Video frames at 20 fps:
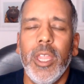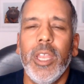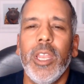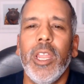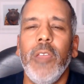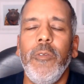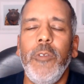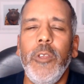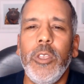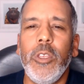Now,
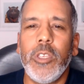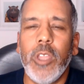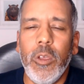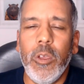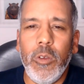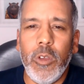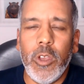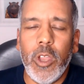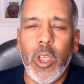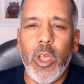if you
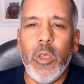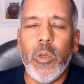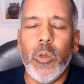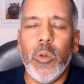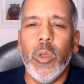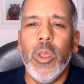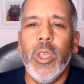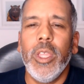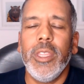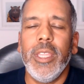don't
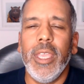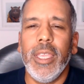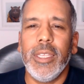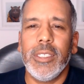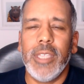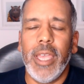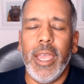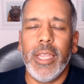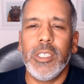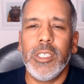know the
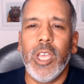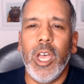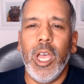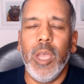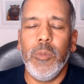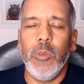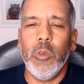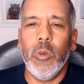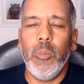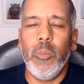exact
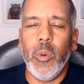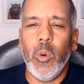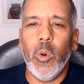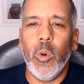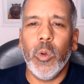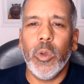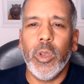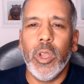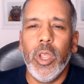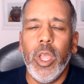time you were
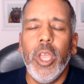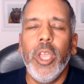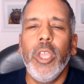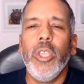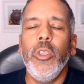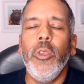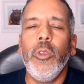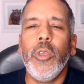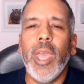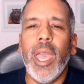born,
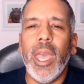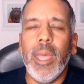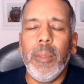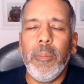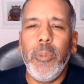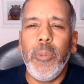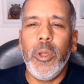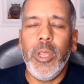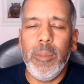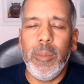you can
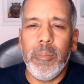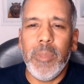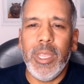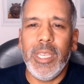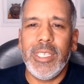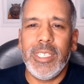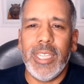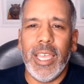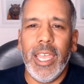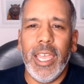put in
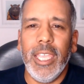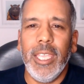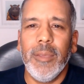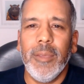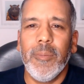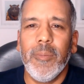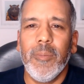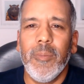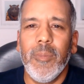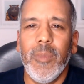midday.
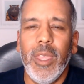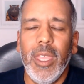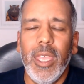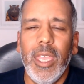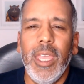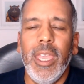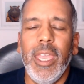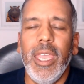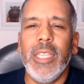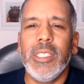
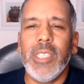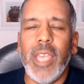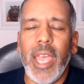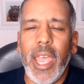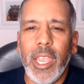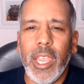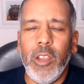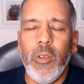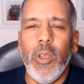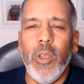It's
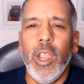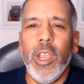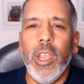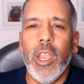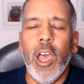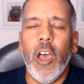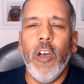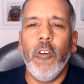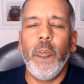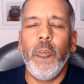accurate
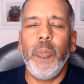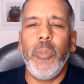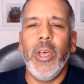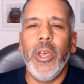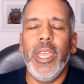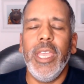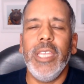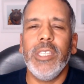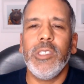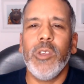enough,
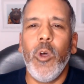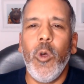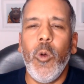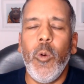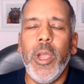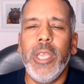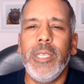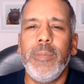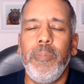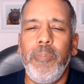but it's
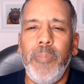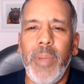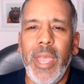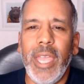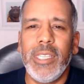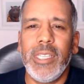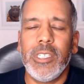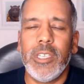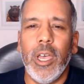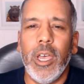always
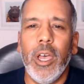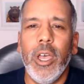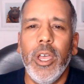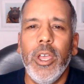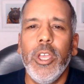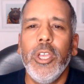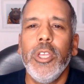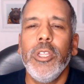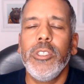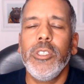better
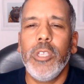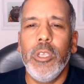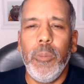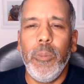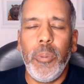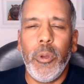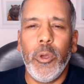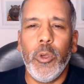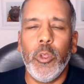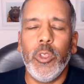to
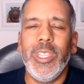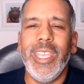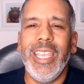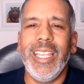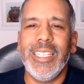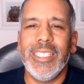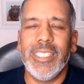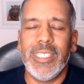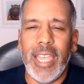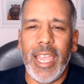put the
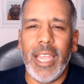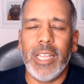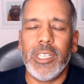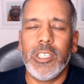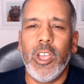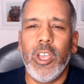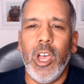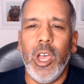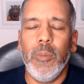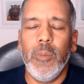exact
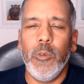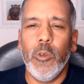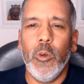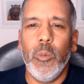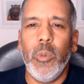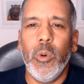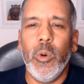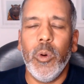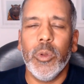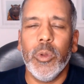time you were
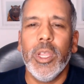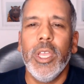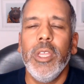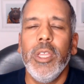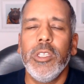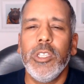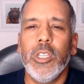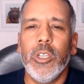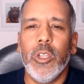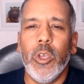born
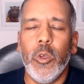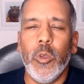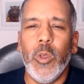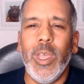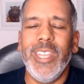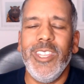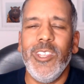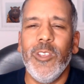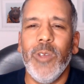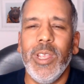to know
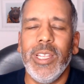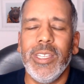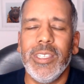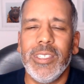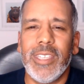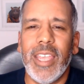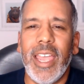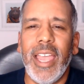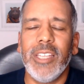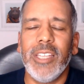your
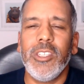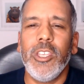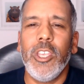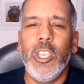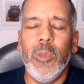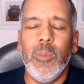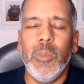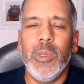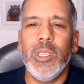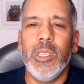exact
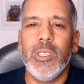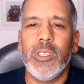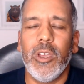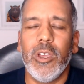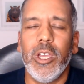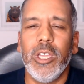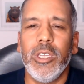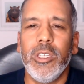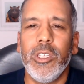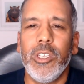human
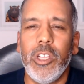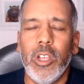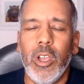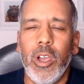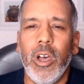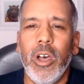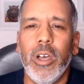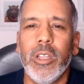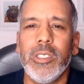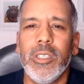design
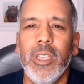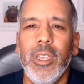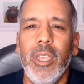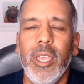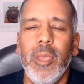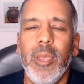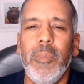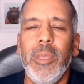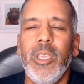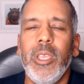chart,
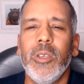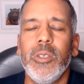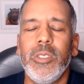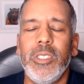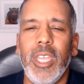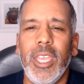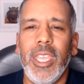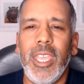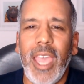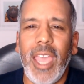because
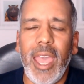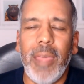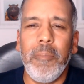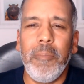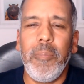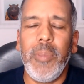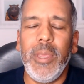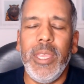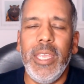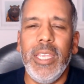there can
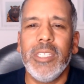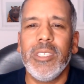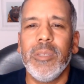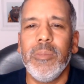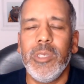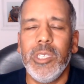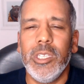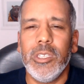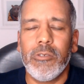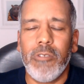be some
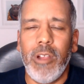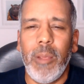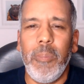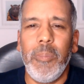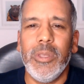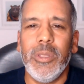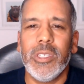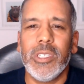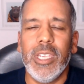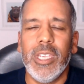
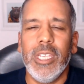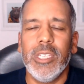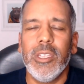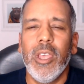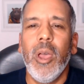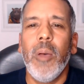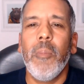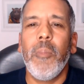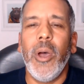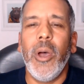discrepancies
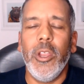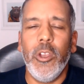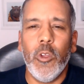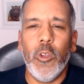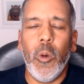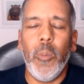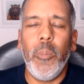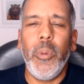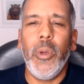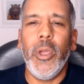by
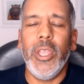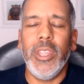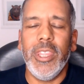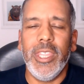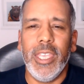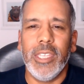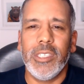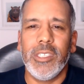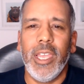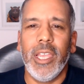not putting
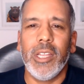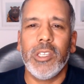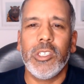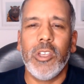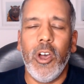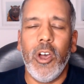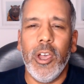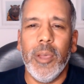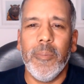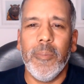the exact
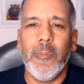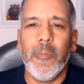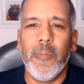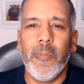time.